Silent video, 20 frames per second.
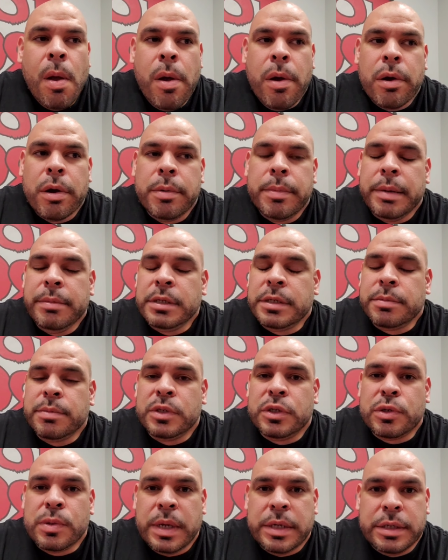or maybe some
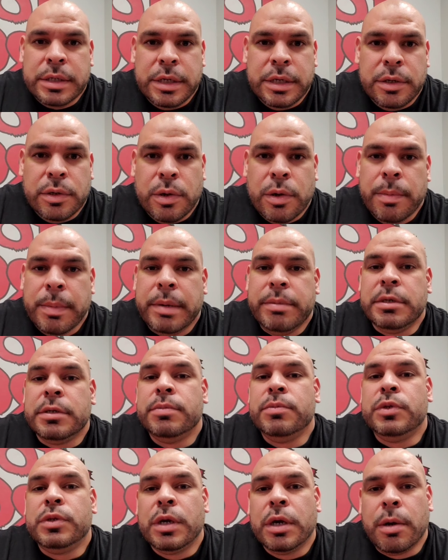stretching, or maybe
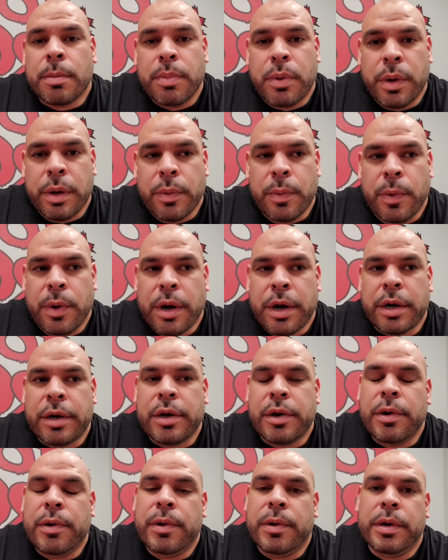some trigger point
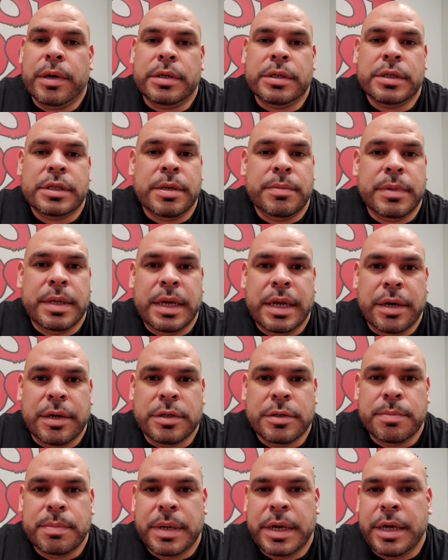work or something
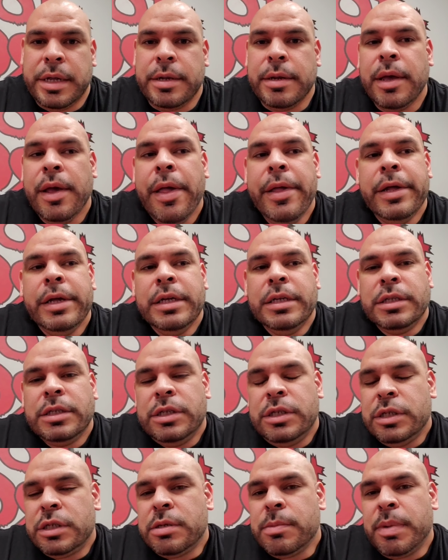else. But
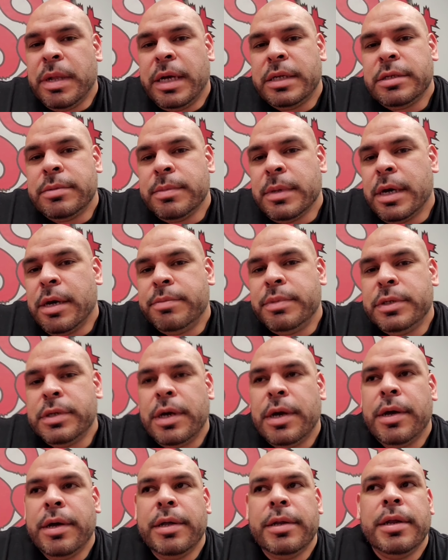to just apply some cups
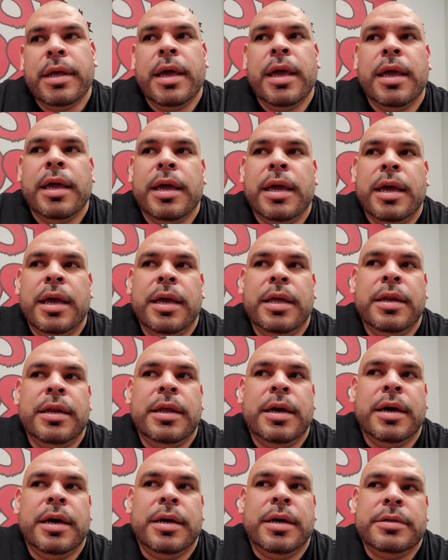on and
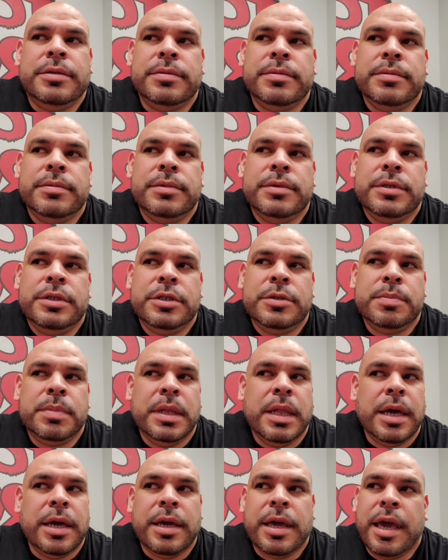just be
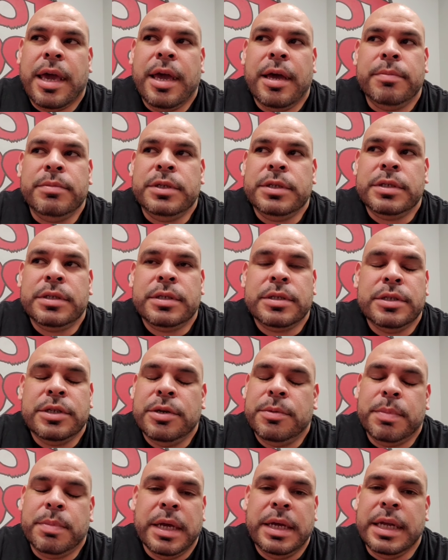like, hey,
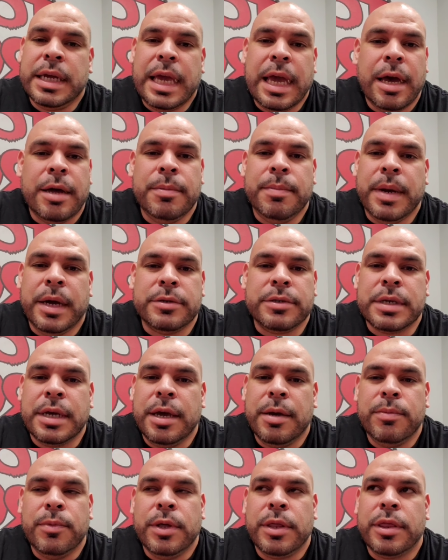you're playing a cat and mouse
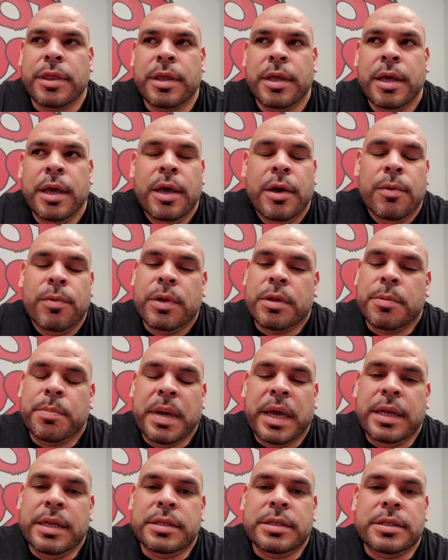game with
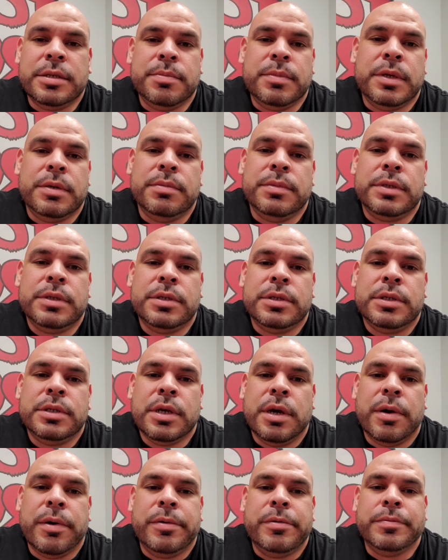pain and symptoms.
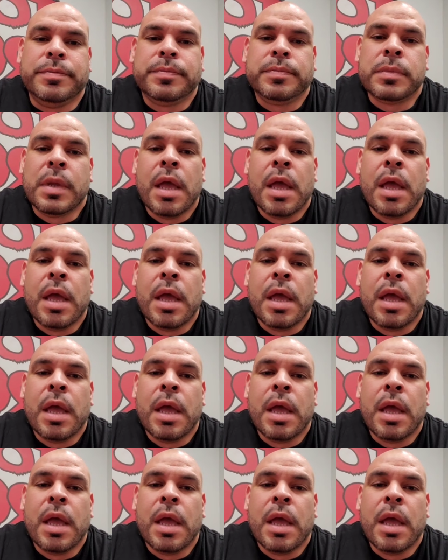So